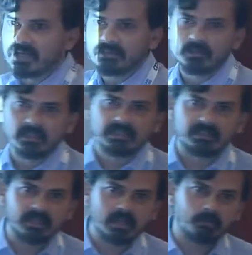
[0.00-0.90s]
naturally
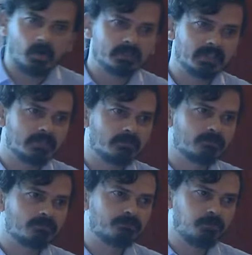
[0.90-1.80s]
think about the
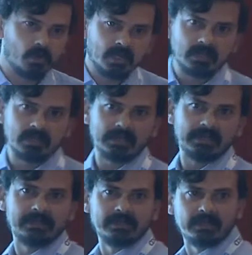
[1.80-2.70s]
full
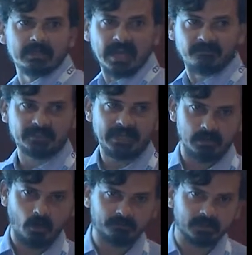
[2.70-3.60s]
uh, life
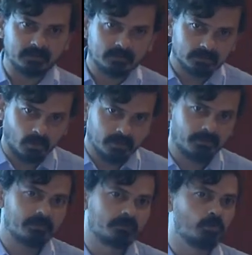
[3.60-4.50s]
cycle of it, all the
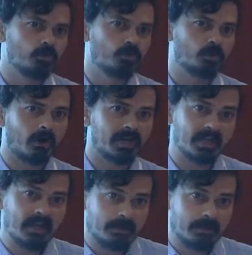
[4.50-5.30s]
way to raw data